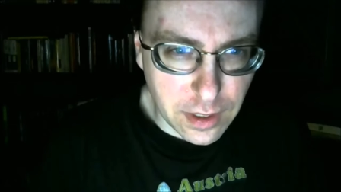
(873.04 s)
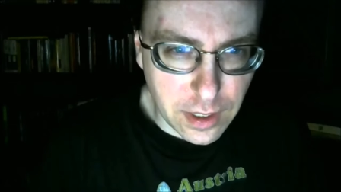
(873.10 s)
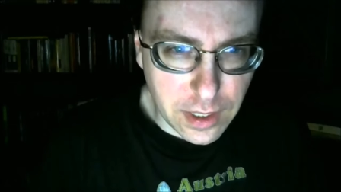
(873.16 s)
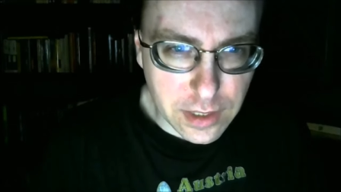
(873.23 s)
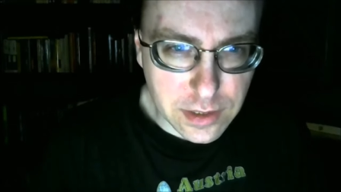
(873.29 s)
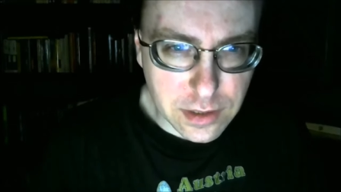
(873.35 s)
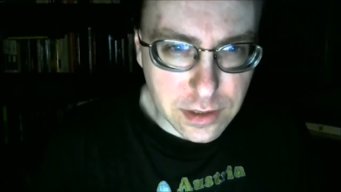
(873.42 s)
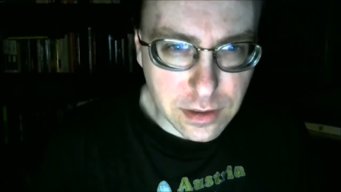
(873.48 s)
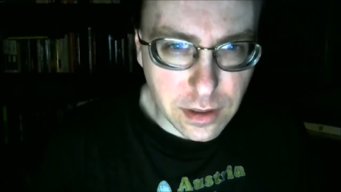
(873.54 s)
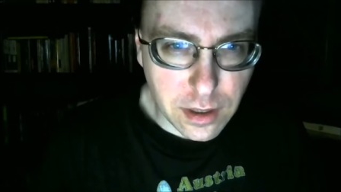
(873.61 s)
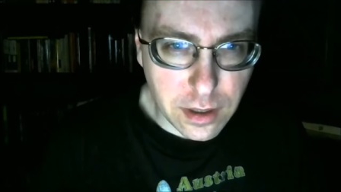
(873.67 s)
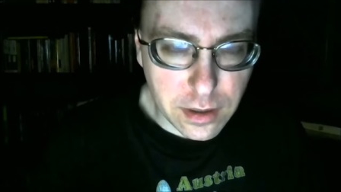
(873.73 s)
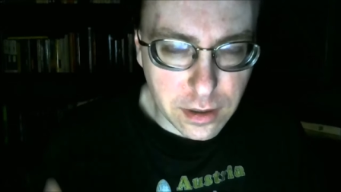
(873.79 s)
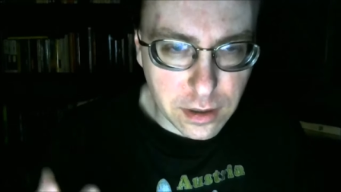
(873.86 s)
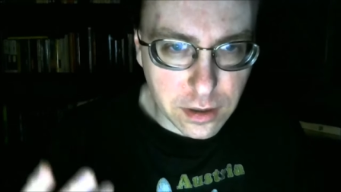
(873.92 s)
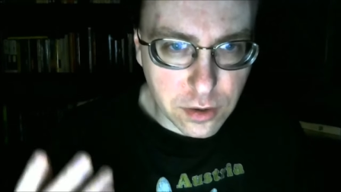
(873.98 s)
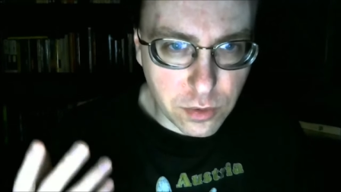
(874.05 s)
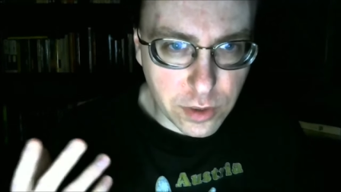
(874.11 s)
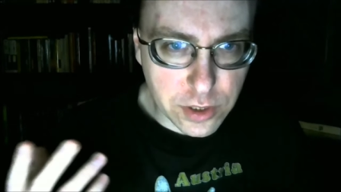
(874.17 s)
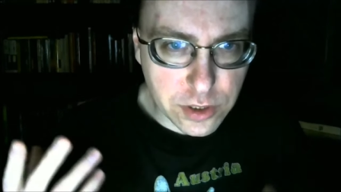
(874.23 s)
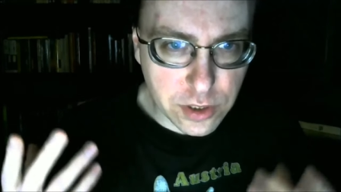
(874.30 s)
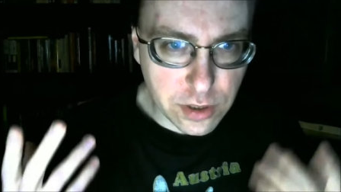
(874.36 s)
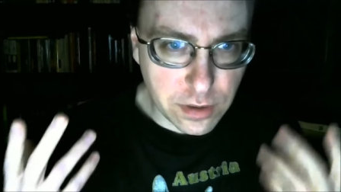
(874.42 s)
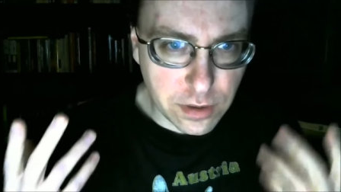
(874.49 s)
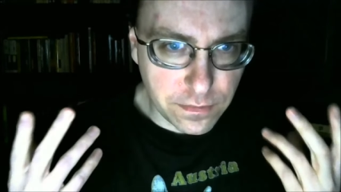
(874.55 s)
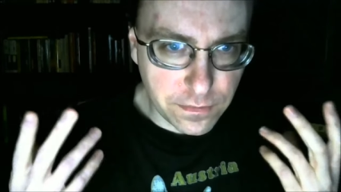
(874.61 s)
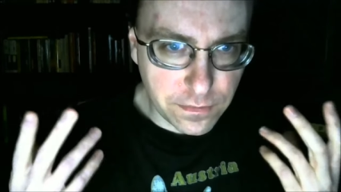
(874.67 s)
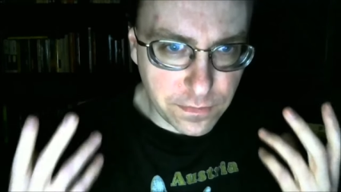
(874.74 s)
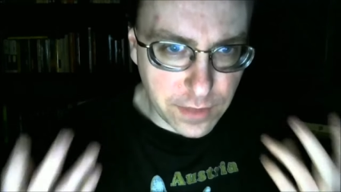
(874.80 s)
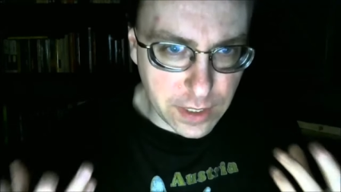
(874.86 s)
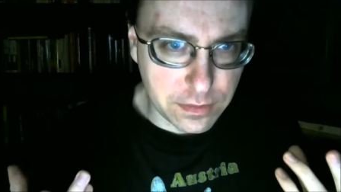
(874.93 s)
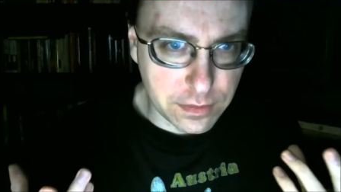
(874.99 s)
It's not a question of
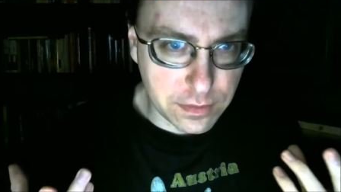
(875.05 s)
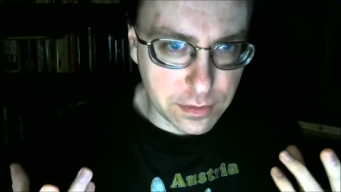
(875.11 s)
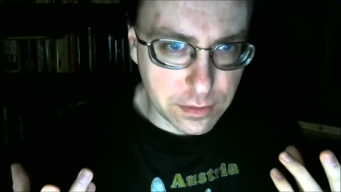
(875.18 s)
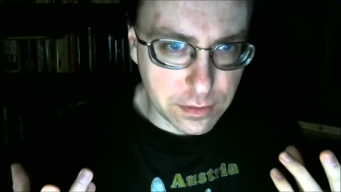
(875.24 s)
faith.